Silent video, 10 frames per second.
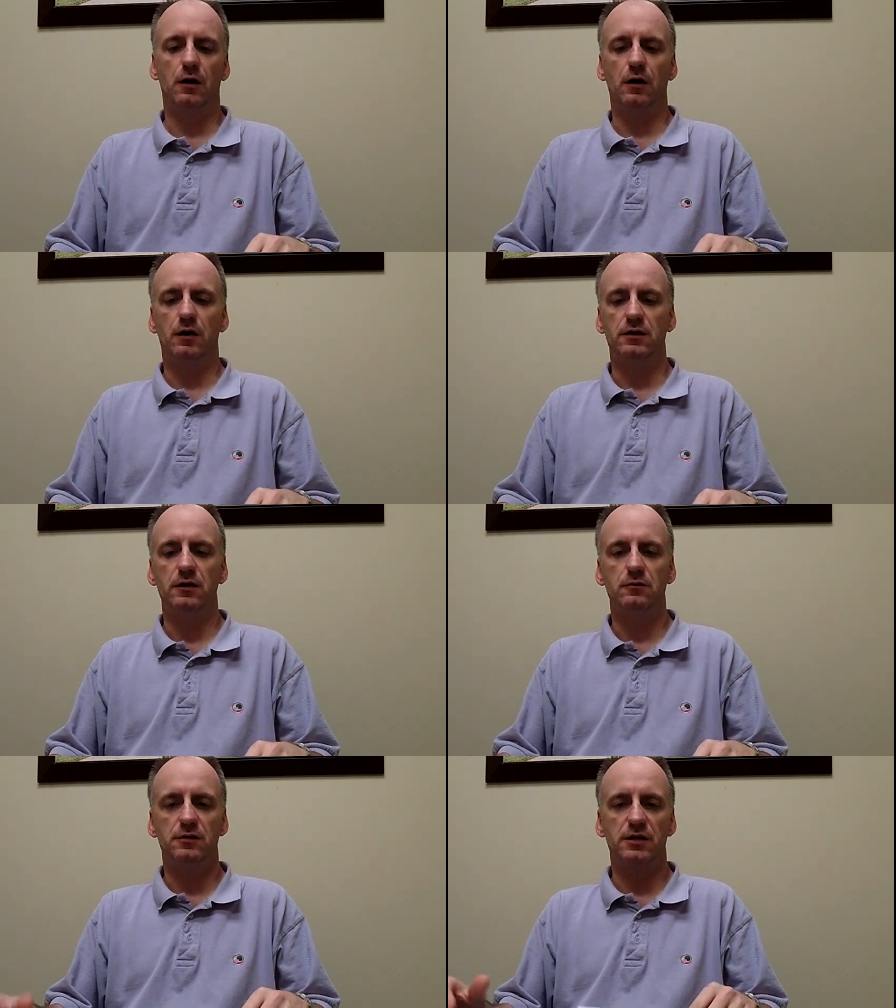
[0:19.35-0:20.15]
Uh,
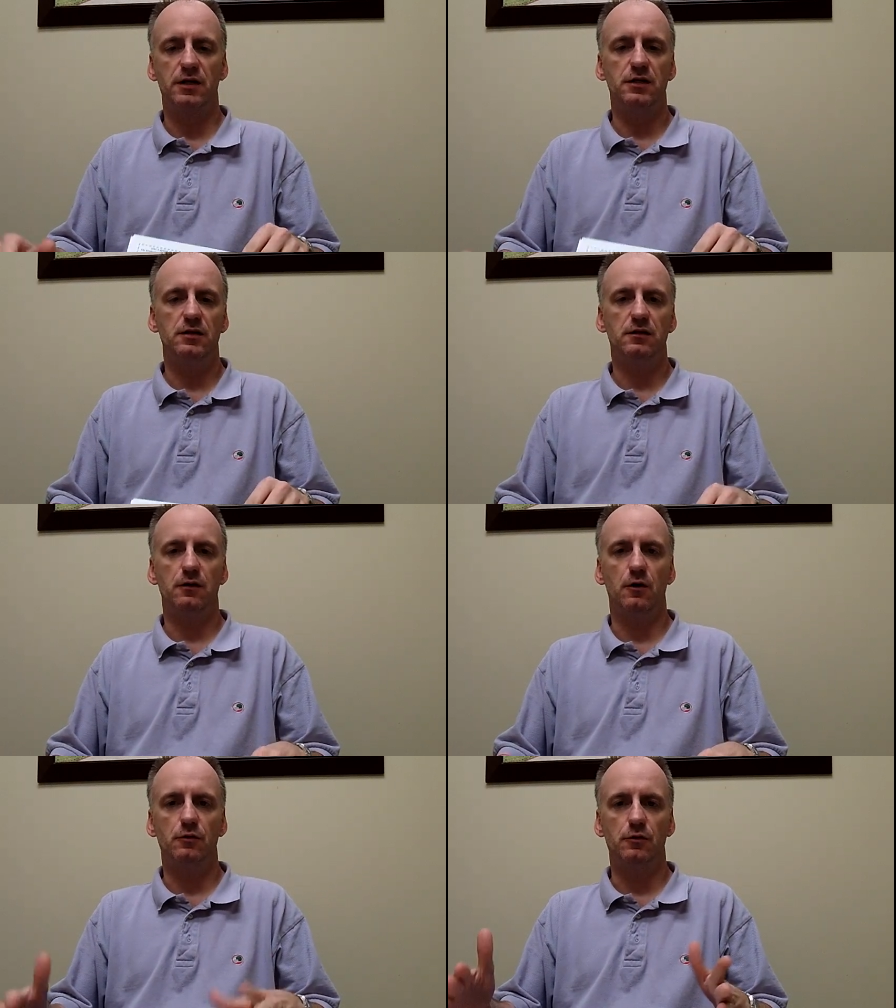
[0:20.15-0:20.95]
deal with tenant
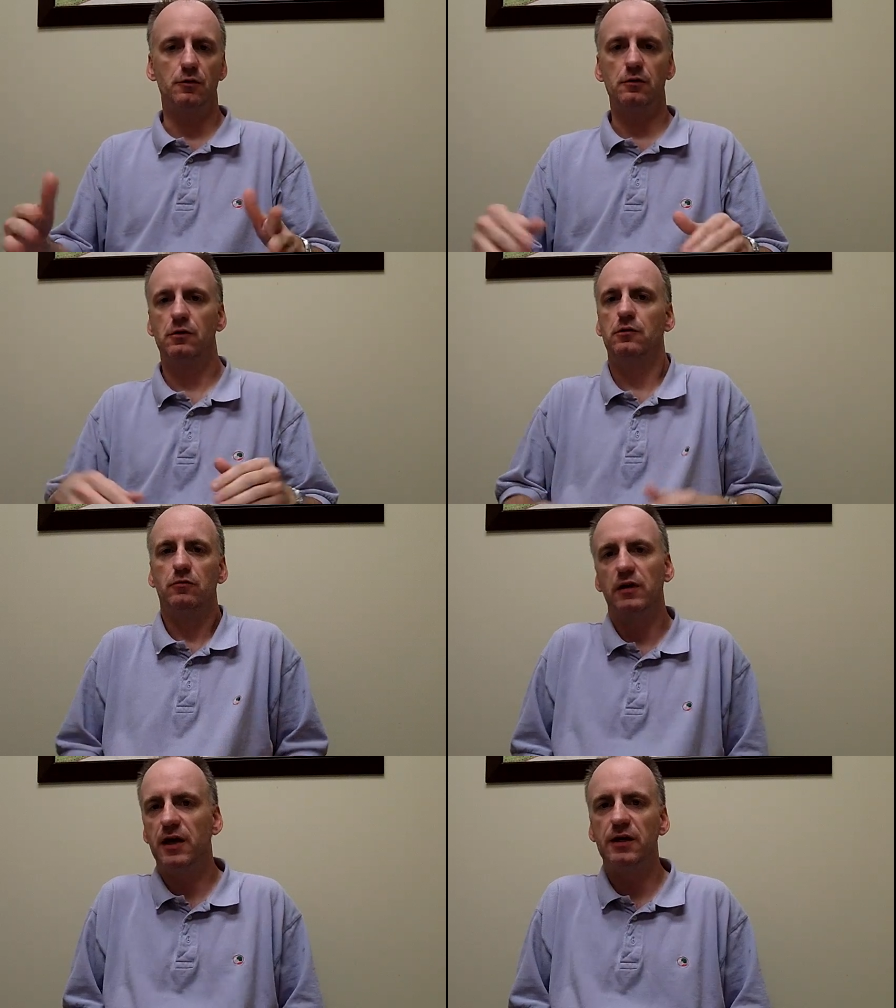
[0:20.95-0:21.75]
and owner
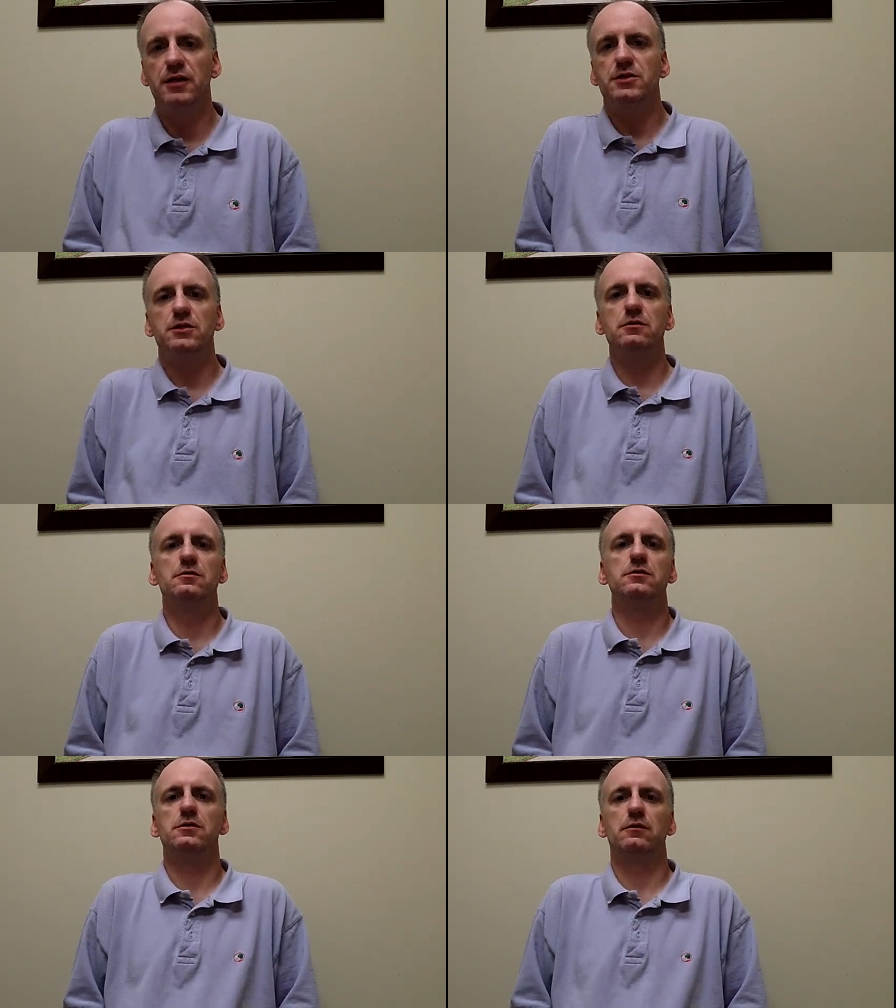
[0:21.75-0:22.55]
related
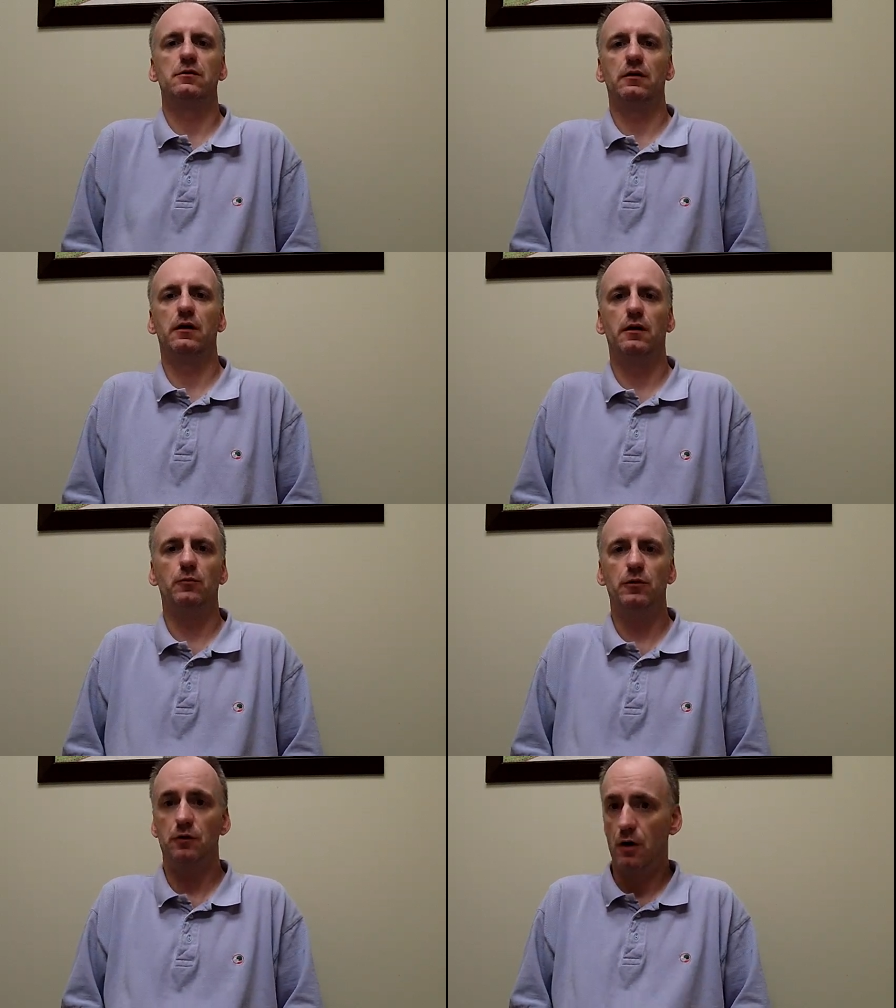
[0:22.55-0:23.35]
issues
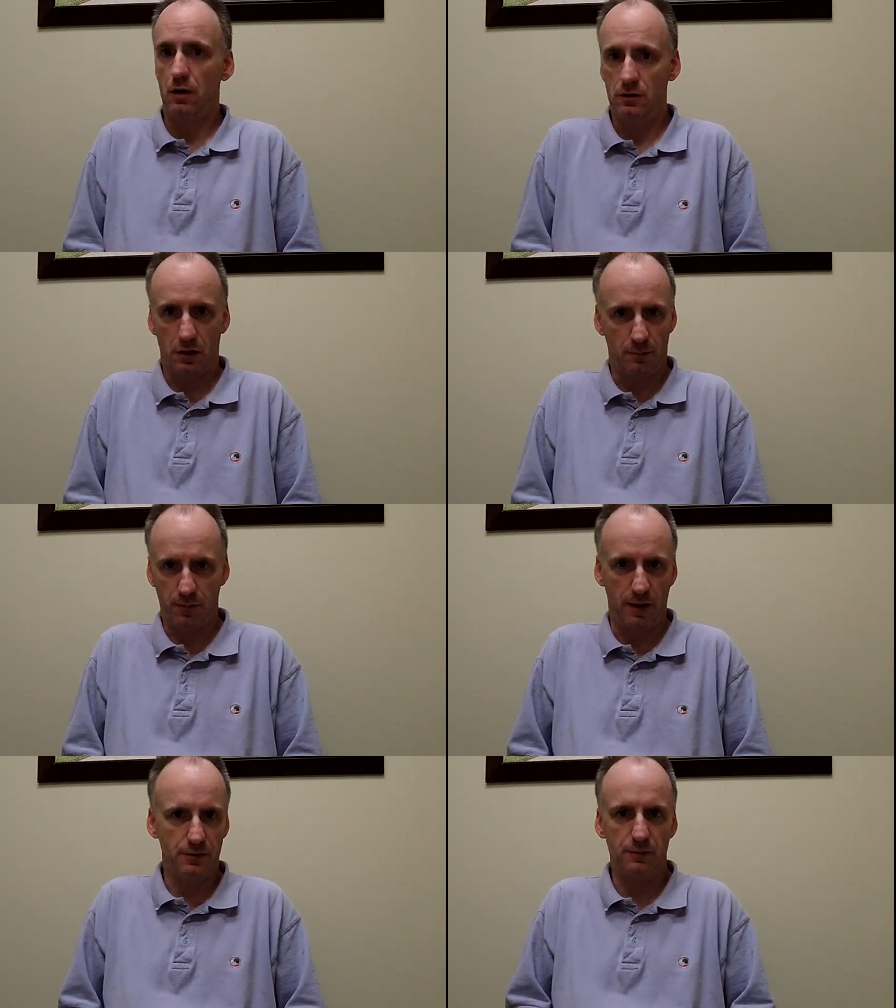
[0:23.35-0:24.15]
uh, with regard to our
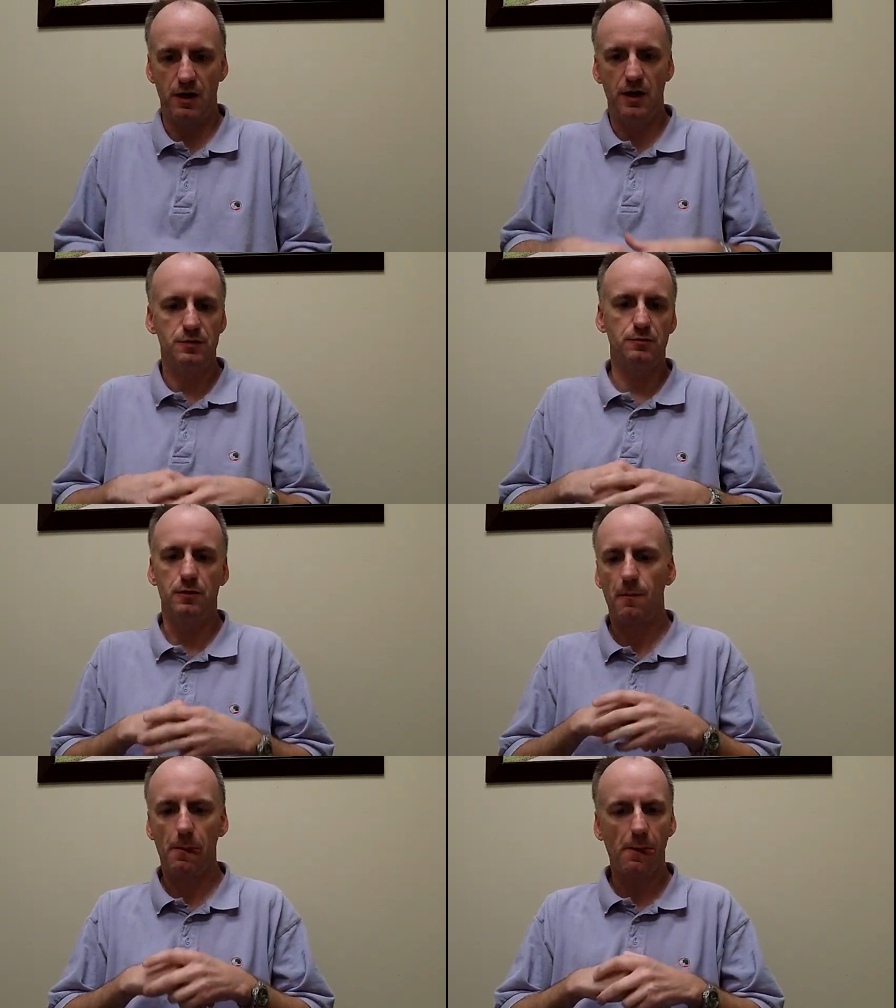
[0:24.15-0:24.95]
property
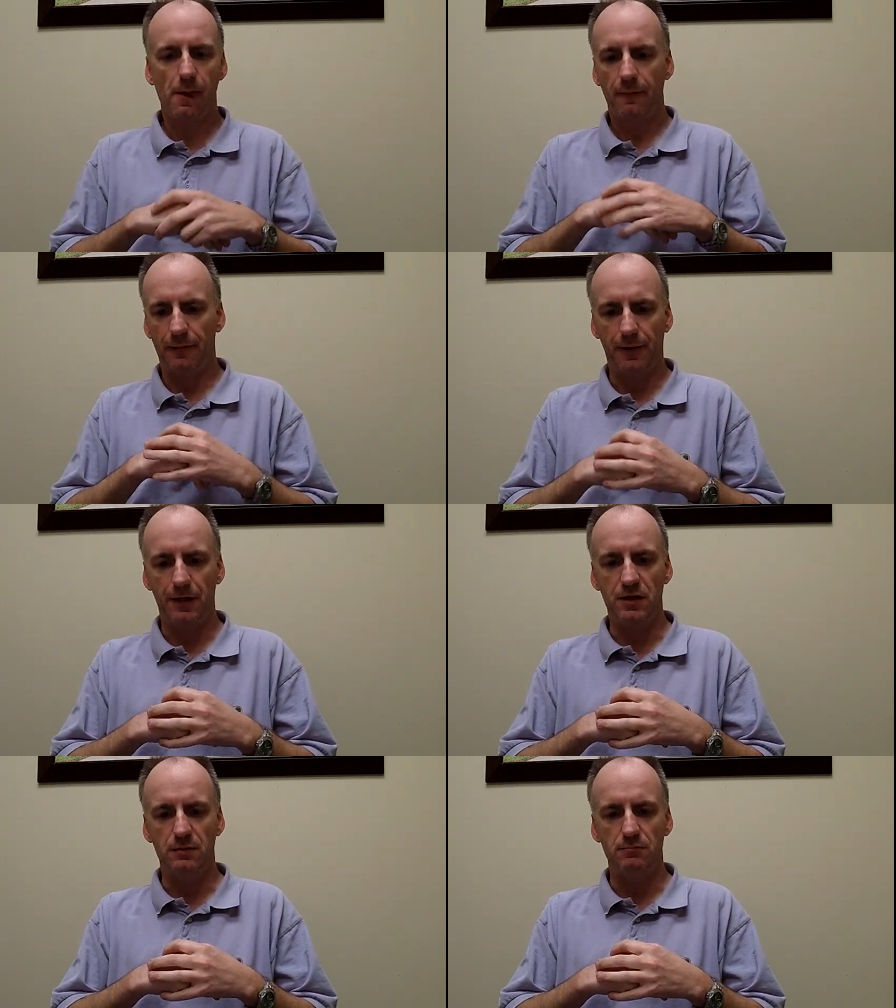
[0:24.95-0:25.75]
management
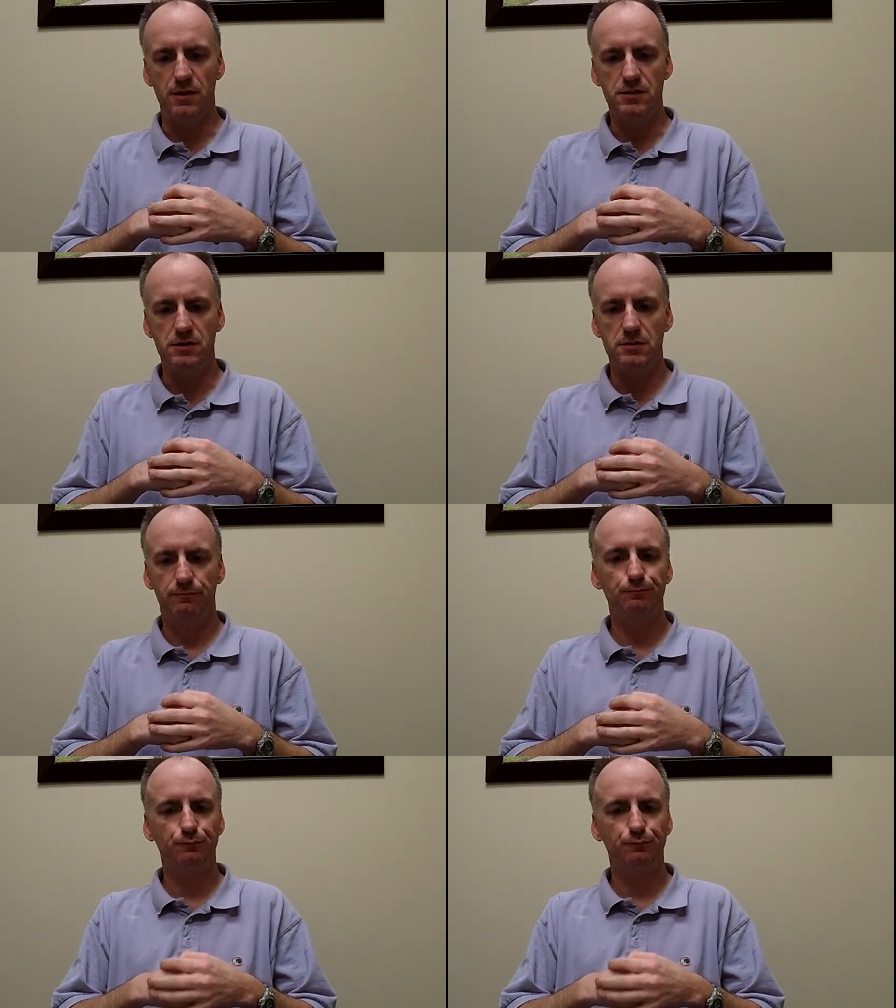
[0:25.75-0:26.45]
uh, business.